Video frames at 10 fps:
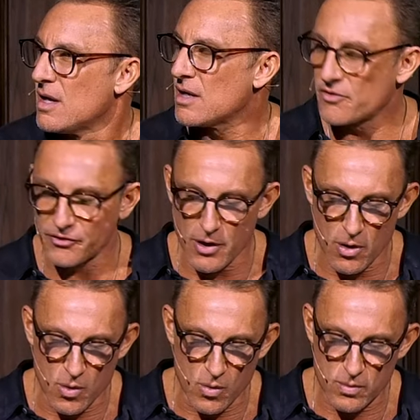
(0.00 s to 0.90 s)
And
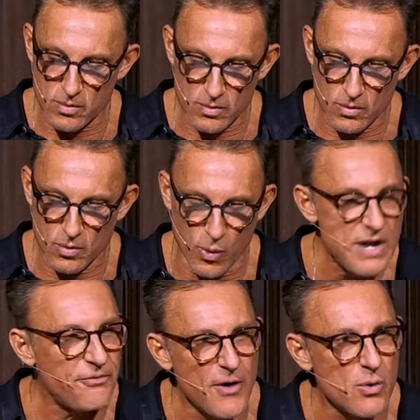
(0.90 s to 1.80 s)
so
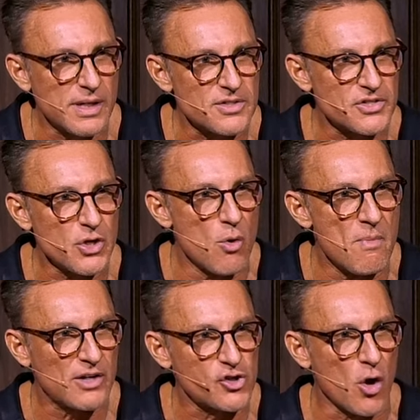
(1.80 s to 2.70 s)
we focus so
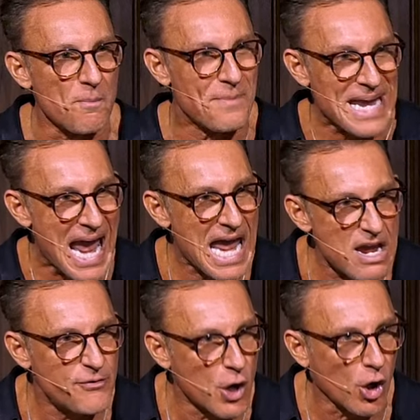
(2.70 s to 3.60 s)
much on
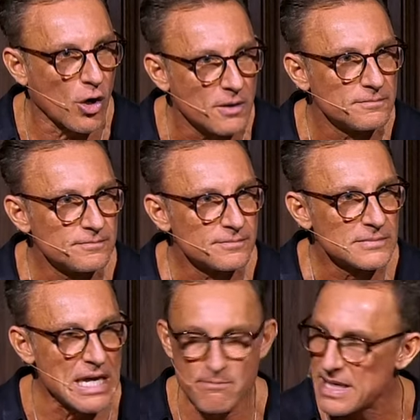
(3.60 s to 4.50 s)
behavior
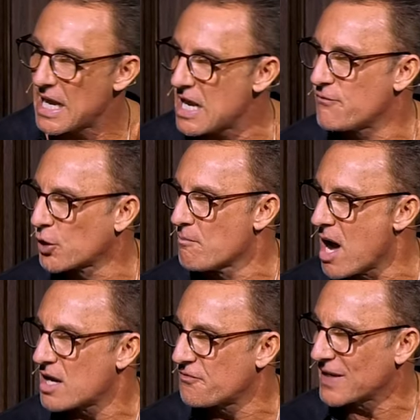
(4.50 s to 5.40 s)
and behavior
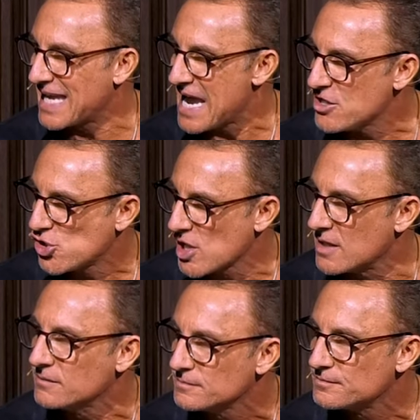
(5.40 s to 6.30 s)

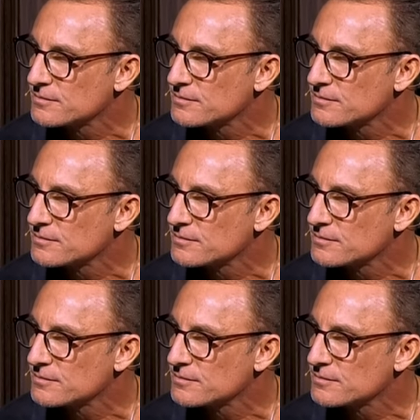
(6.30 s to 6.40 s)
modification,